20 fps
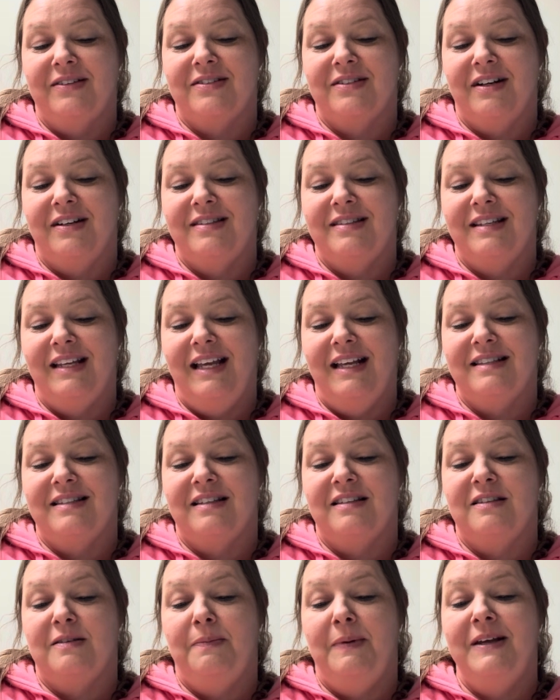starts to get
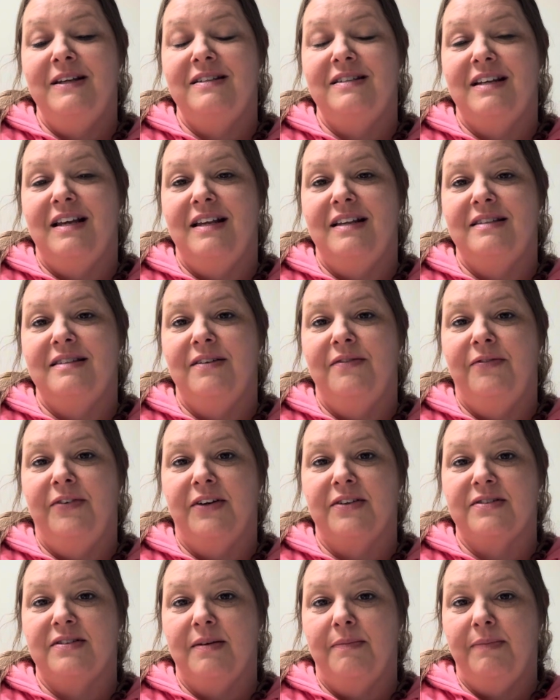suspicious and
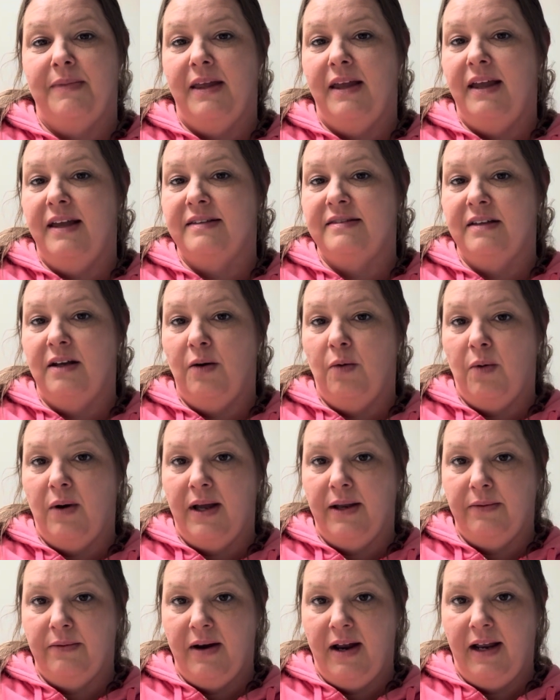feels something isn't
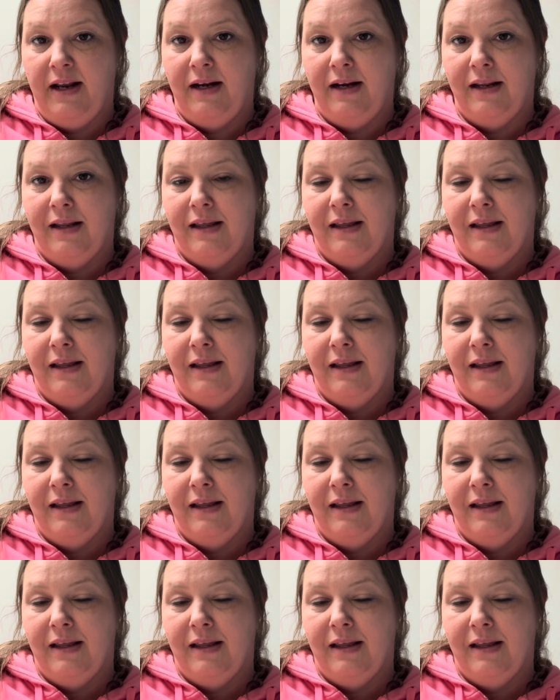quite right.